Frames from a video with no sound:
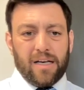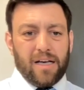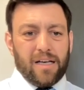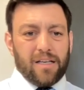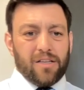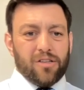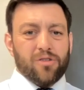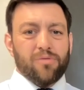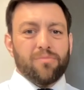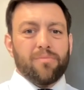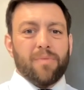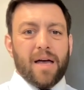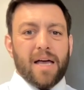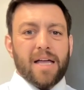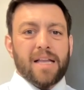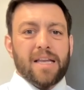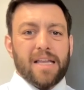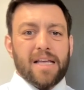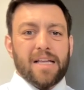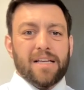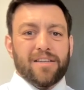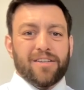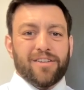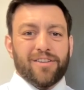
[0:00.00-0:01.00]
you may
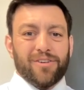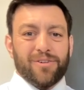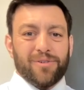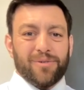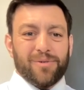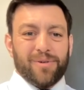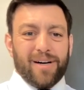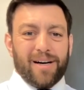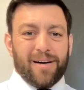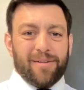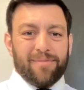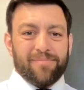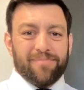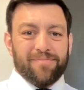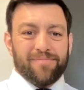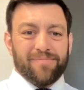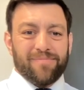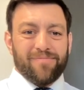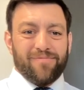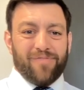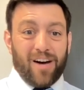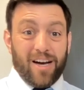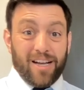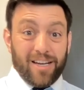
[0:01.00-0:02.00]
need to
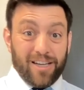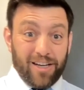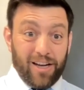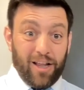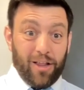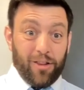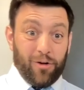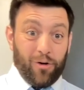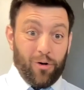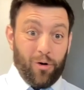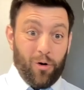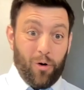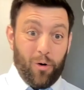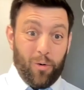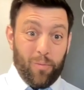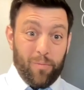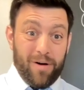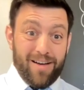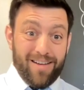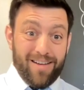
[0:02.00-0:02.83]
find another home